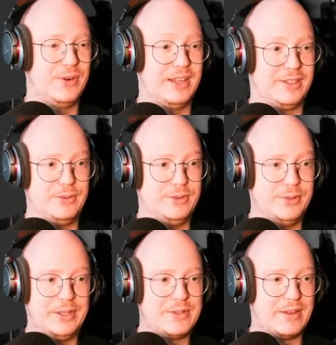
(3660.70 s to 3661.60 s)
or like you
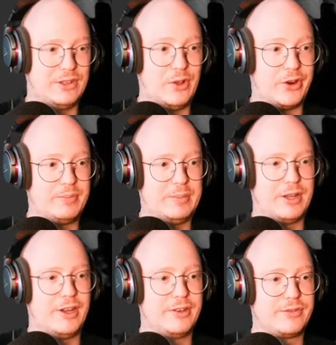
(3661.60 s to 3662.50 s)
need to have a lot of people
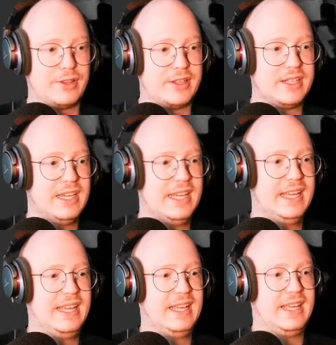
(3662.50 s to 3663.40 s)
hired for that
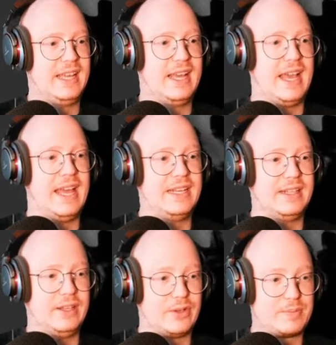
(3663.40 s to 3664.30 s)
and
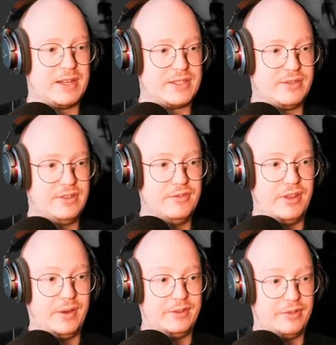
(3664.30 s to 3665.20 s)
they're expensive,
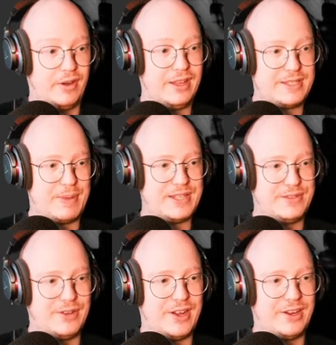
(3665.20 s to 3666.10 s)
very, very expensive
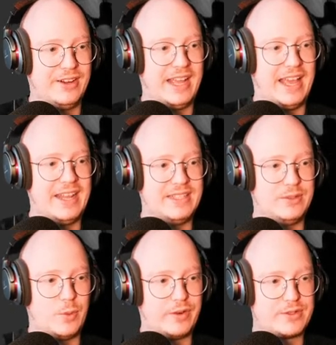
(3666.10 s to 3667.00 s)
to hire. And
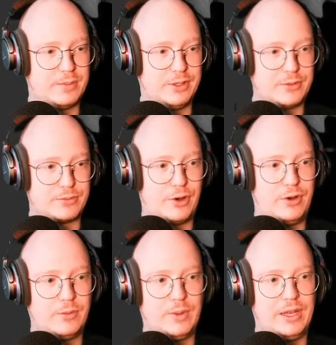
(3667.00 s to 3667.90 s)
what if something goes
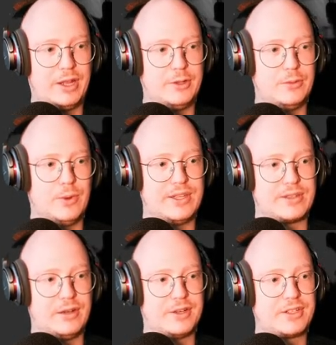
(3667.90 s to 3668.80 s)
wrong? Well, now you waste
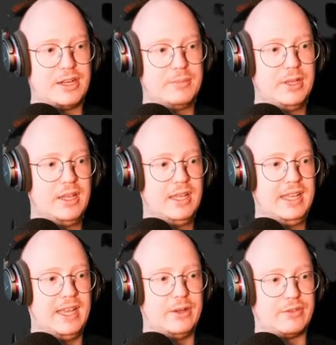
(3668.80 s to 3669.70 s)
a lot of time
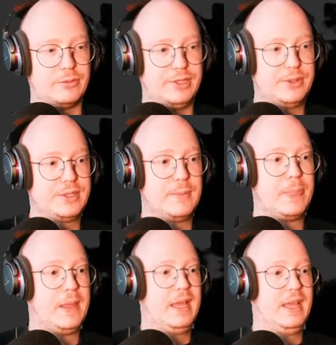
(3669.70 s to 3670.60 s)
and you have to redo it.
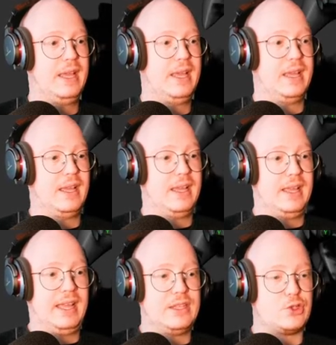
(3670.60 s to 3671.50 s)

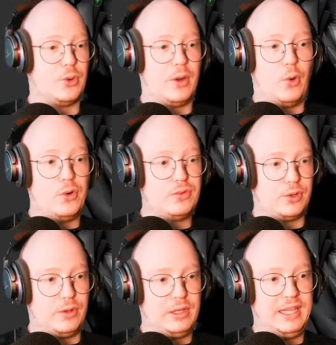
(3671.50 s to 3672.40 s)
So
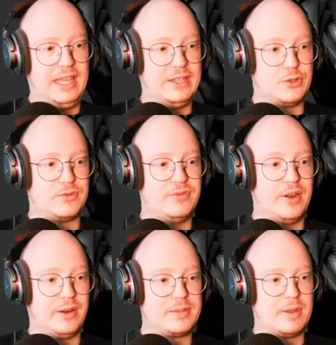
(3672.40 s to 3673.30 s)
overall, it's just
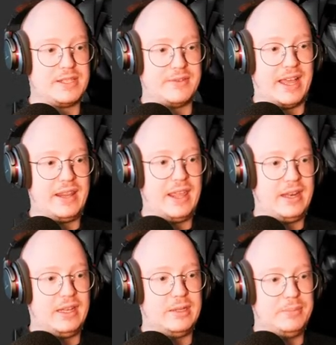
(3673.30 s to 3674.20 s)
very expensive. And
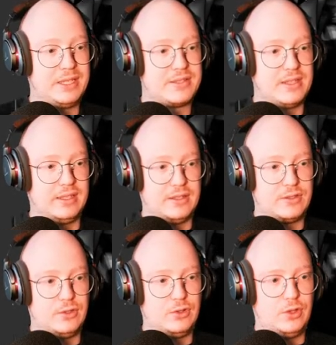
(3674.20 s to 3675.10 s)
then the biggest thing is,